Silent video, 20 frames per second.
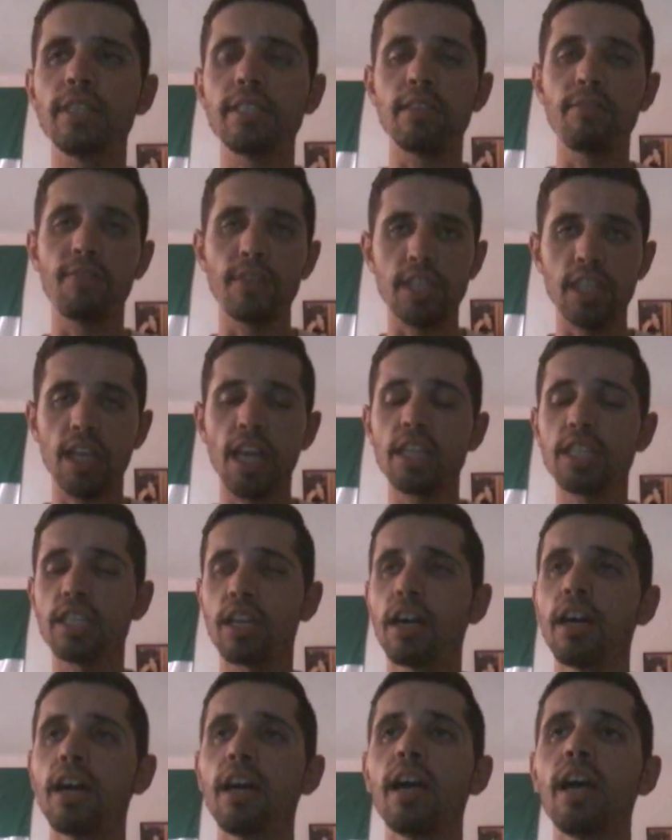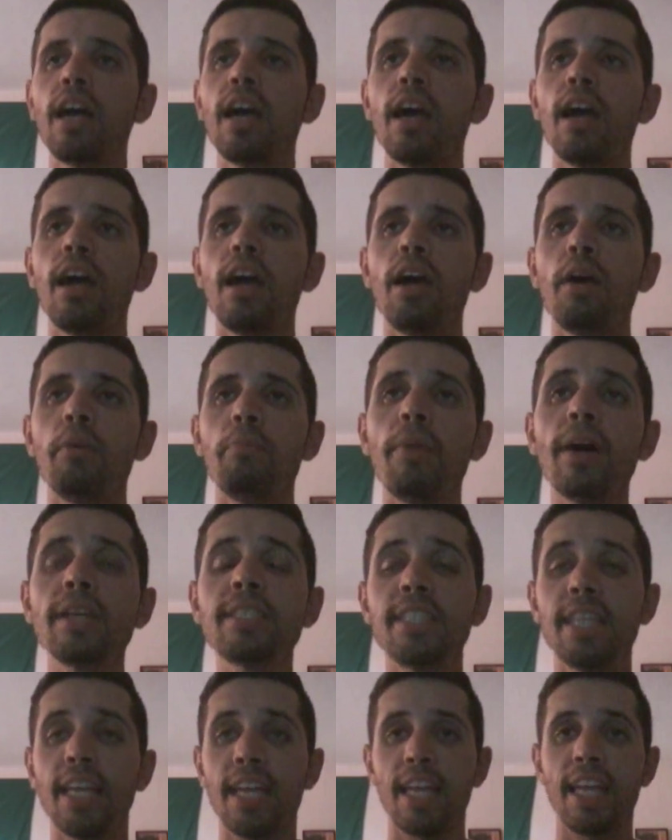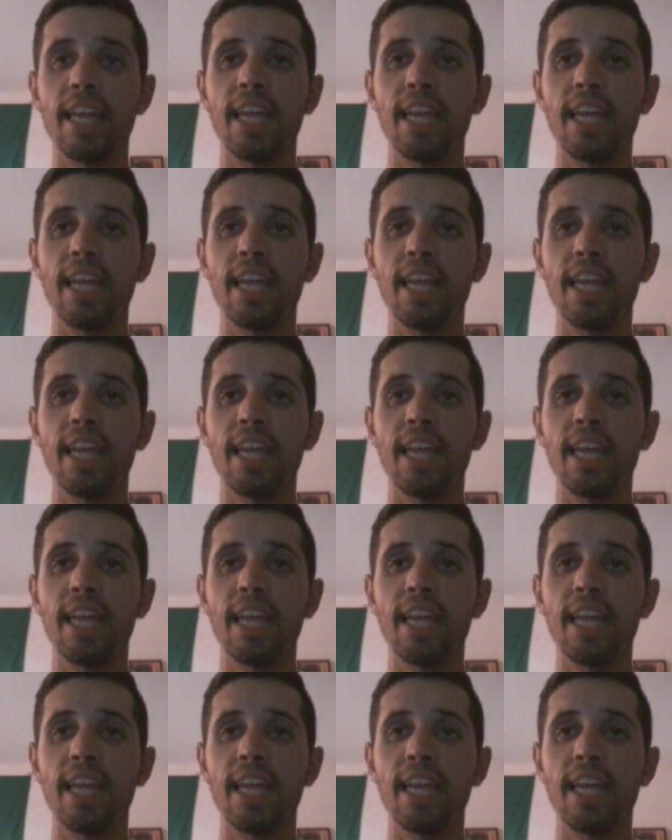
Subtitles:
this investigation, but